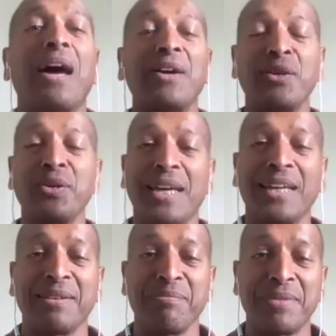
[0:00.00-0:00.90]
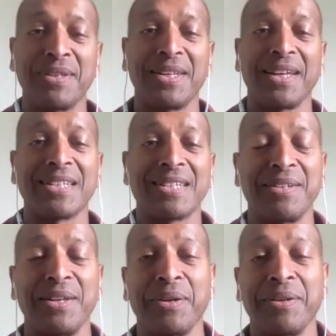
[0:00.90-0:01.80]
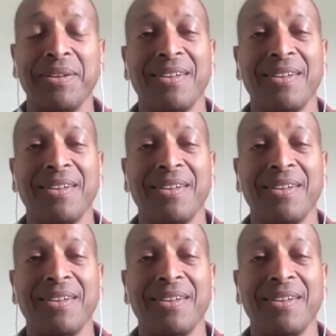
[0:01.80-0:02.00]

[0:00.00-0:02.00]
How well, do you take them to the next? You know.